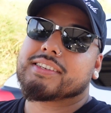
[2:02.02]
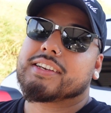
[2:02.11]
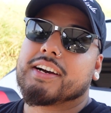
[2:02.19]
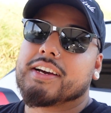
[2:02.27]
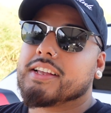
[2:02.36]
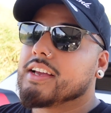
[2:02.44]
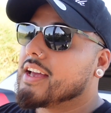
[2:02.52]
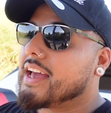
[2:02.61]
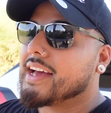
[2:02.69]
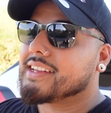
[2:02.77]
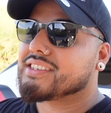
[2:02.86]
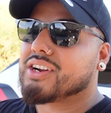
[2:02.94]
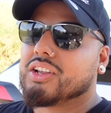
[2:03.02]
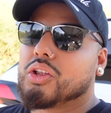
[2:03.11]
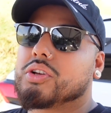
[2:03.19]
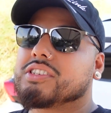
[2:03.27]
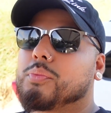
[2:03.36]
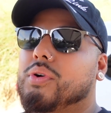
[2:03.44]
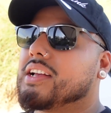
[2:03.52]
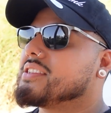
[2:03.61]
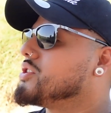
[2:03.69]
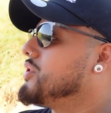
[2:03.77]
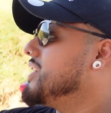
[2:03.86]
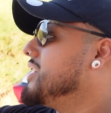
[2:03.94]
this gun, and start loading some rounds
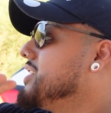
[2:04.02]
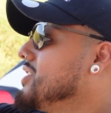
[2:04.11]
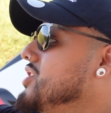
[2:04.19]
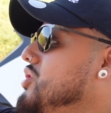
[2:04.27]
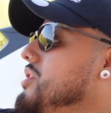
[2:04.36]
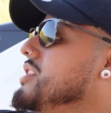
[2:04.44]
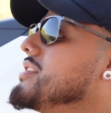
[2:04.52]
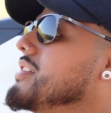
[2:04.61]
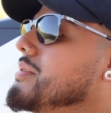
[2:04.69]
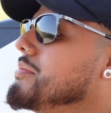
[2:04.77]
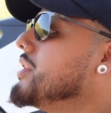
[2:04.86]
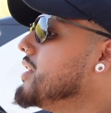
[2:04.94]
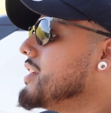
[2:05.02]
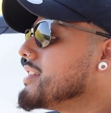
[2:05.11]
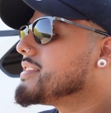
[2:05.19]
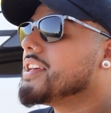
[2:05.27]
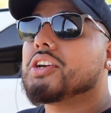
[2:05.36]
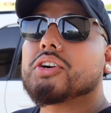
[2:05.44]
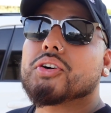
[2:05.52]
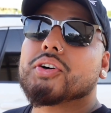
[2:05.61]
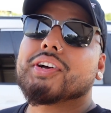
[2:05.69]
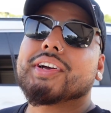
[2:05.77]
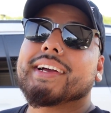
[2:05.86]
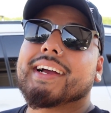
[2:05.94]
through it, shooting some steel,
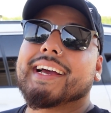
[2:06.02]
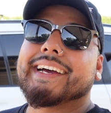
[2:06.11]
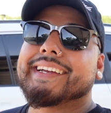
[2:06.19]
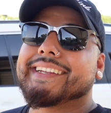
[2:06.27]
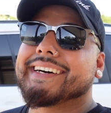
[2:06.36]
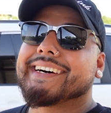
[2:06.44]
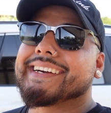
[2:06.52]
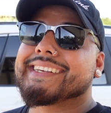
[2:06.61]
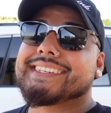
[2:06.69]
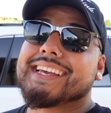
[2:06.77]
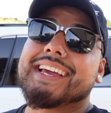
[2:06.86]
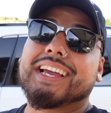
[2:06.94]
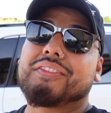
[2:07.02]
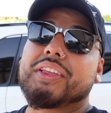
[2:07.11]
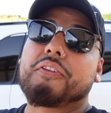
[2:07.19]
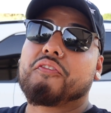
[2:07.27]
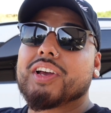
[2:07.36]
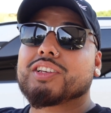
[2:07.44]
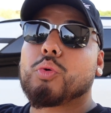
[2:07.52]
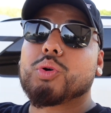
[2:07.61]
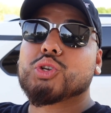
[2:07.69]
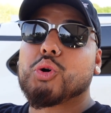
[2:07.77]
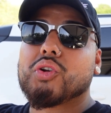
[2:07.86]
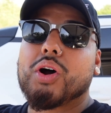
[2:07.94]
and uh, seeing if they fix what
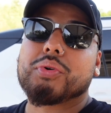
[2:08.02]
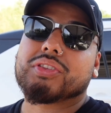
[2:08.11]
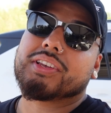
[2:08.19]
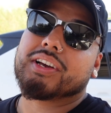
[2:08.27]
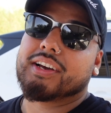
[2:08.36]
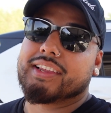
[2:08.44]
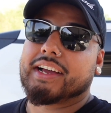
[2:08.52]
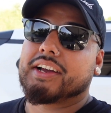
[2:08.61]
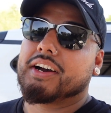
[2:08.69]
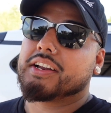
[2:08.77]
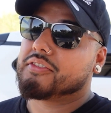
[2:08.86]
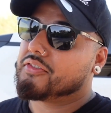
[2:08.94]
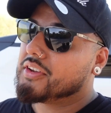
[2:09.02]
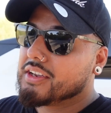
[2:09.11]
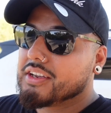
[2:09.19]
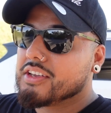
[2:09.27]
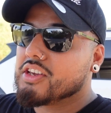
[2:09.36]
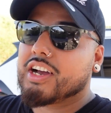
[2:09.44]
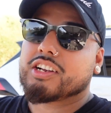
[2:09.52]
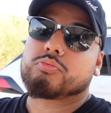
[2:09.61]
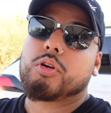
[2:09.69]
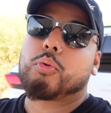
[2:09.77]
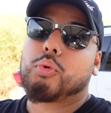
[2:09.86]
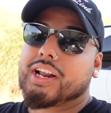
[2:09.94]
was going on with uh, that gun. If you guys
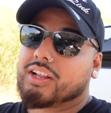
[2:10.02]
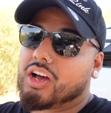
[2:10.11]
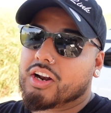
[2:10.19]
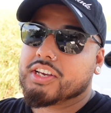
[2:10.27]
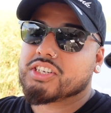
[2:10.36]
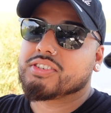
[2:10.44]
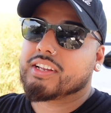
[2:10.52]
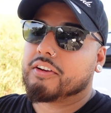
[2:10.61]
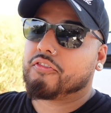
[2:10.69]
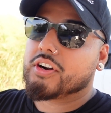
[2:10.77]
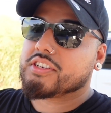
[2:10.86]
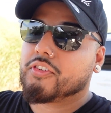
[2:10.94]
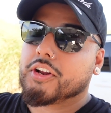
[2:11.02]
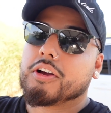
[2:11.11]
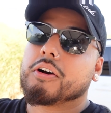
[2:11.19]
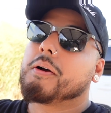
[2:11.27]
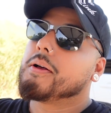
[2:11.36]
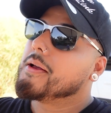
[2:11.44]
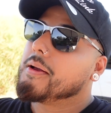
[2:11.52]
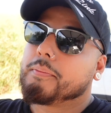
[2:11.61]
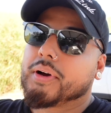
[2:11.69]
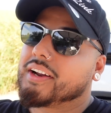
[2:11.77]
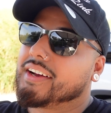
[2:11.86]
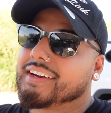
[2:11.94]
remember, we had a lot of issues in that first video,
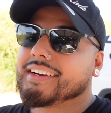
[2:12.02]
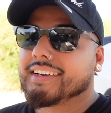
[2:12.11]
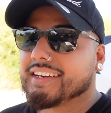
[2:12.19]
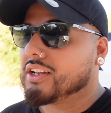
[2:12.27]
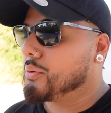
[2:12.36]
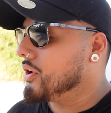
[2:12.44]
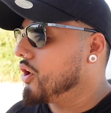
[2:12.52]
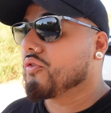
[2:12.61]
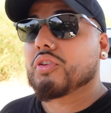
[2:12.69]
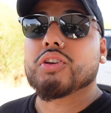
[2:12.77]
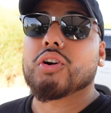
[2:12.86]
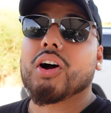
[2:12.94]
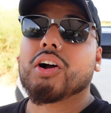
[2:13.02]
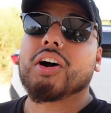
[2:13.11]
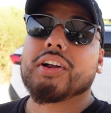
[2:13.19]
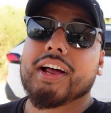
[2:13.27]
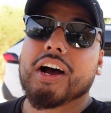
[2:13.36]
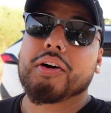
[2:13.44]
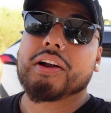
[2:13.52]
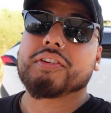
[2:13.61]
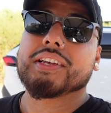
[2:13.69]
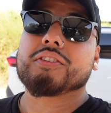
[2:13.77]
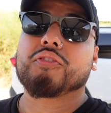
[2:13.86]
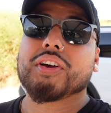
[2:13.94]
but uh, you know what? Hopefully they're all gone now and
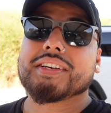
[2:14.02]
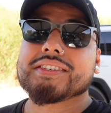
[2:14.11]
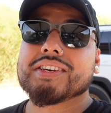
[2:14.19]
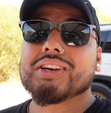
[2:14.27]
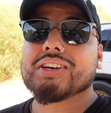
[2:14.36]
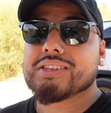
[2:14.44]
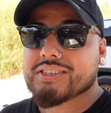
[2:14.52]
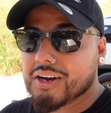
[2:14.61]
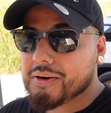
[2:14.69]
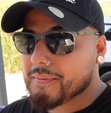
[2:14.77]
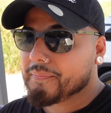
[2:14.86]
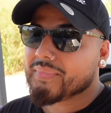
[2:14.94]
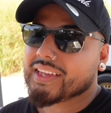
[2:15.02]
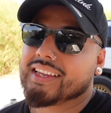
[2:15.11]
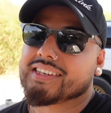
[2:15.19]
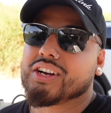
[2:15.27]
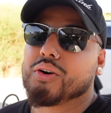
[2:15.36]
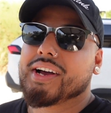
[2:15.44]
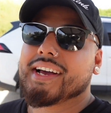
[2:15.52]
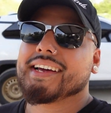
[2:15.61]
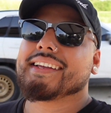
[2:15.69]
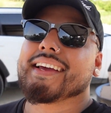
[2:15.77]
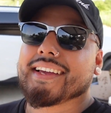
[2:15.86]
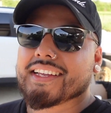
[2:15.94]
everything's fixed. So let's go
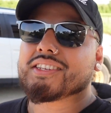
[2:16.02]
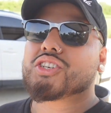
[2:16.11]
ahead and get to